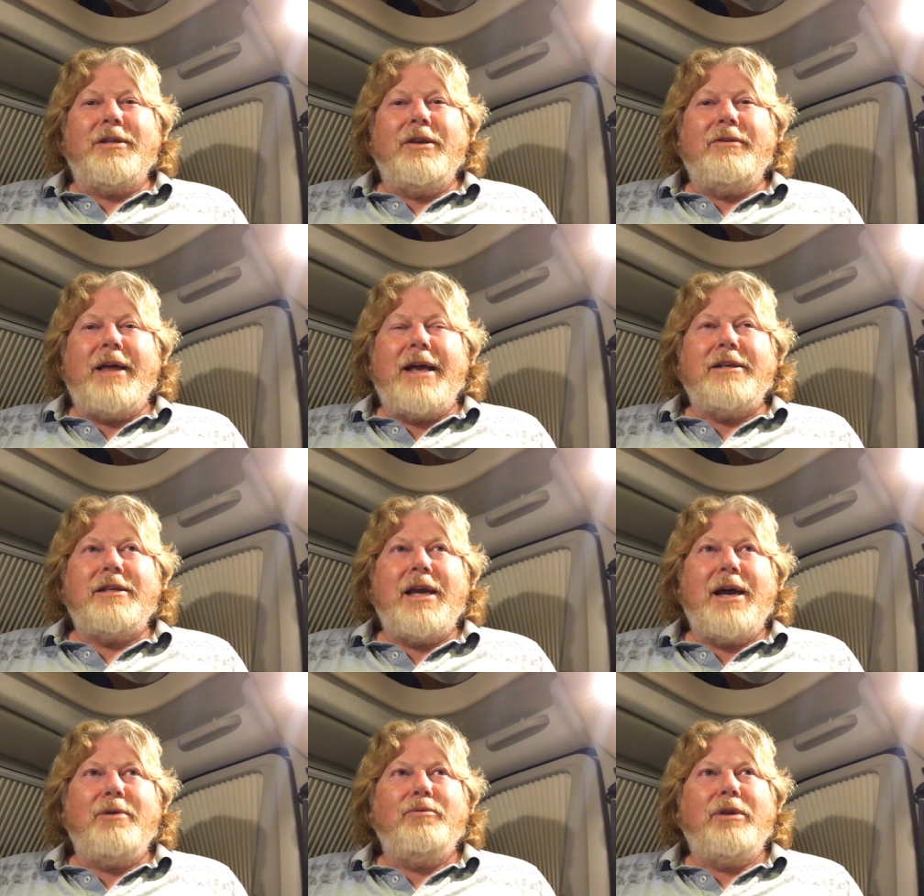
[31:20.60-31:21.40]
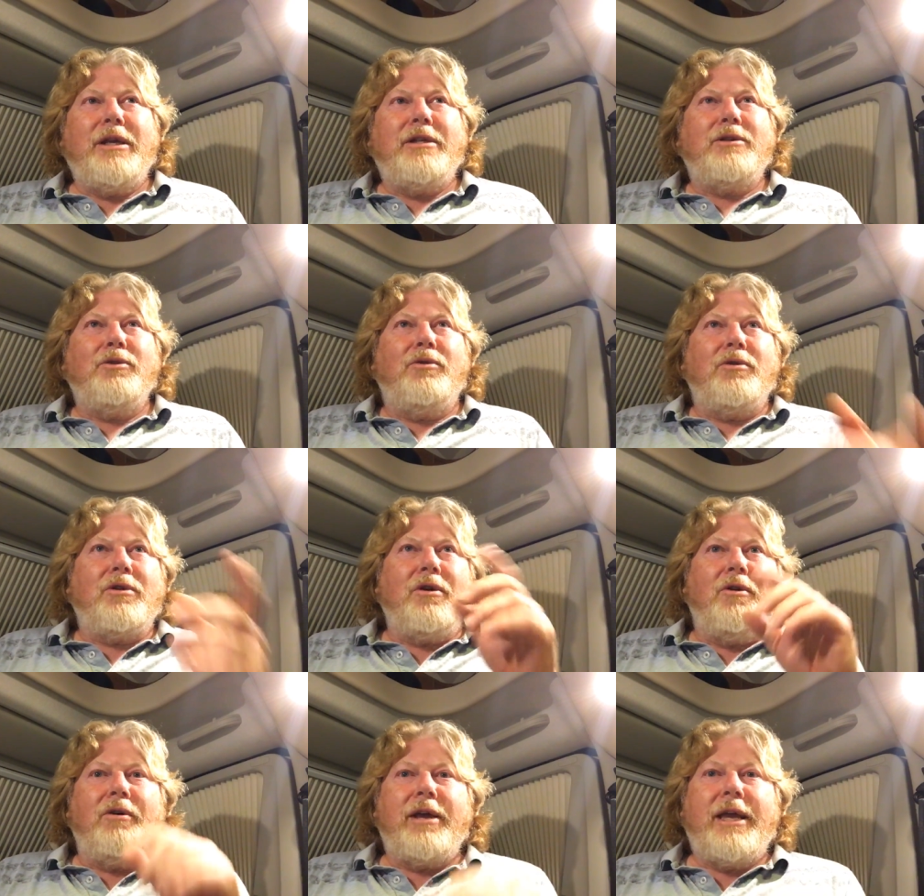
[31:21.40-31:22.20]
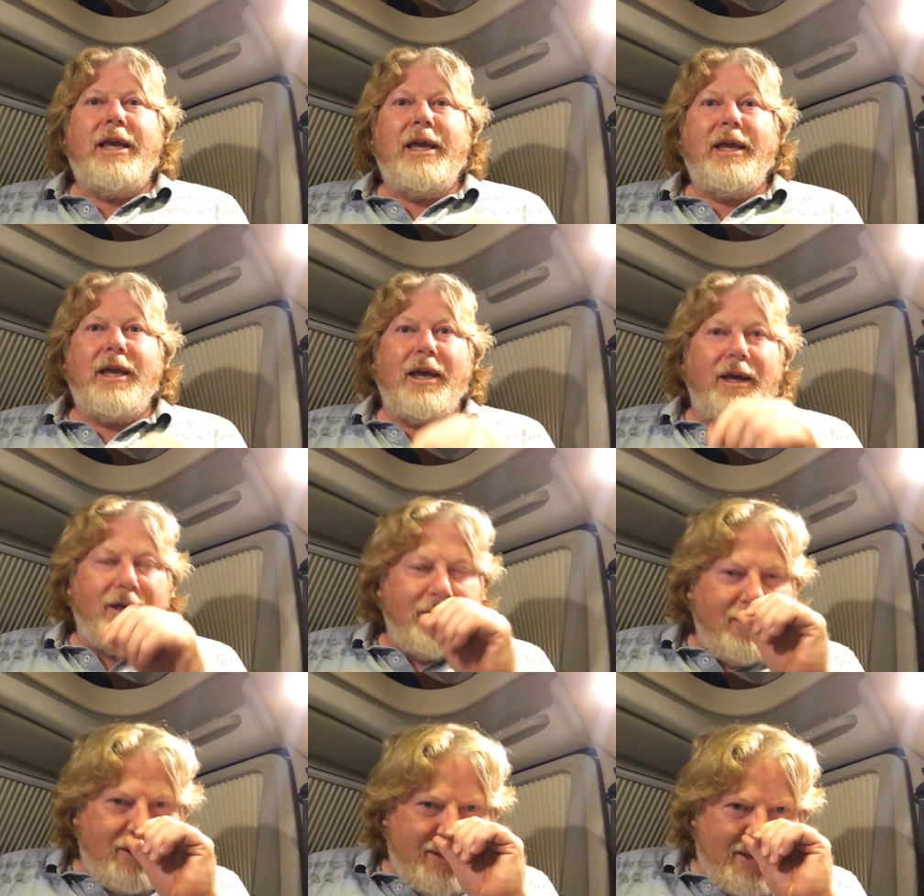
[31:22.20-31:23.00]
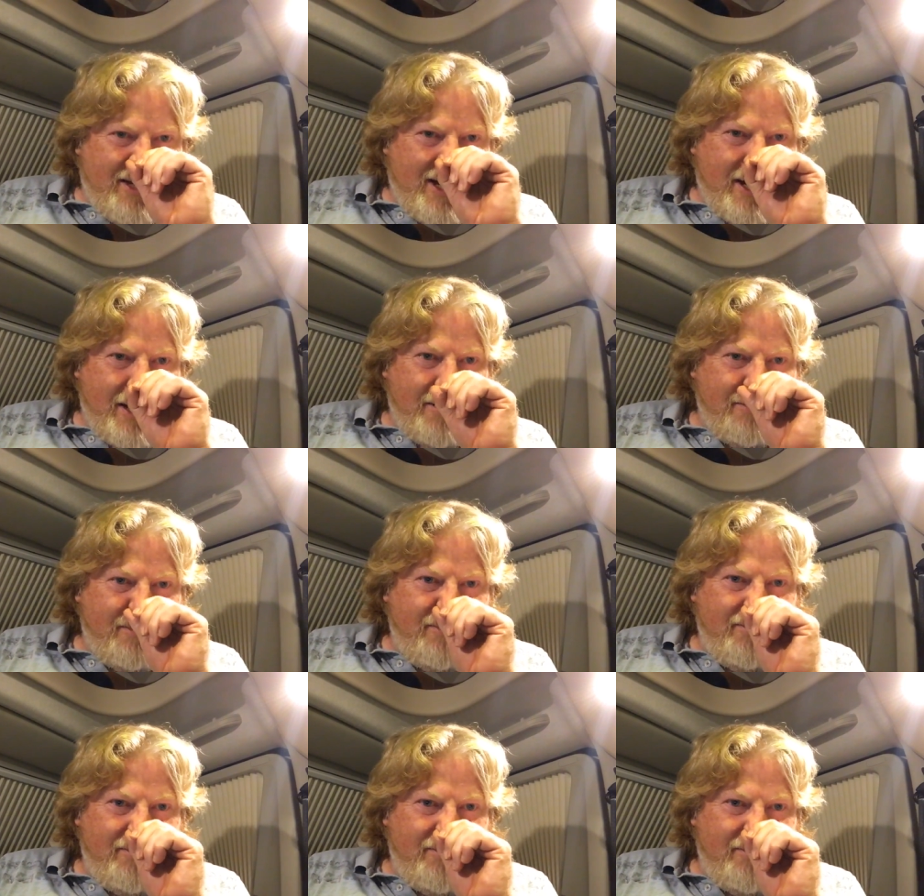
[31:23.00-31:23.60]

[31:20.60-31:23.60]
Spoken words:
that's how we sort of got here. So